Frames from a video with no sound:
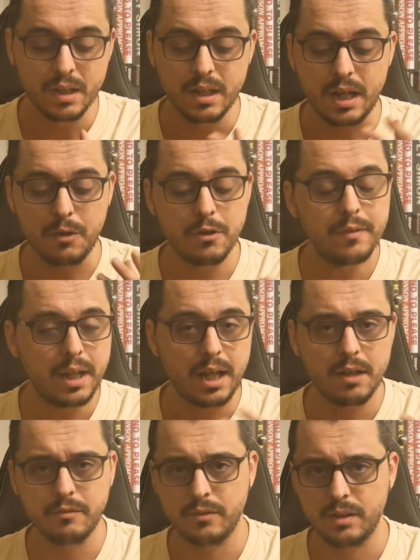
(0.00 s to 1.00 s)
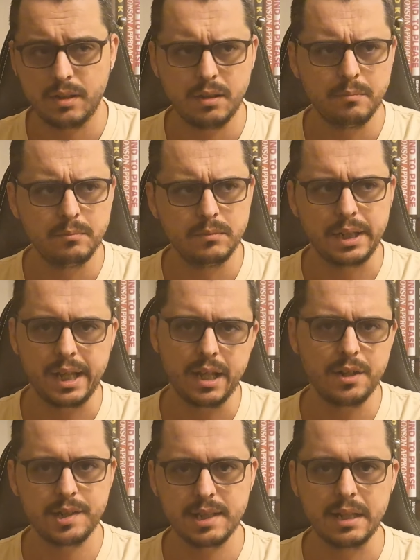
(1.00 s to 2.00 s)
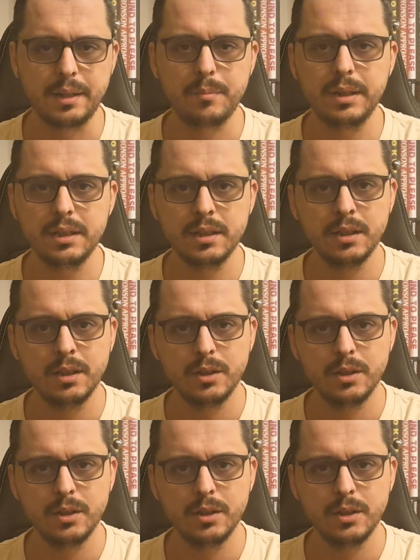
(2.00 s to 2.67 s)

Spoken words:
However, I have rehearsed a little bit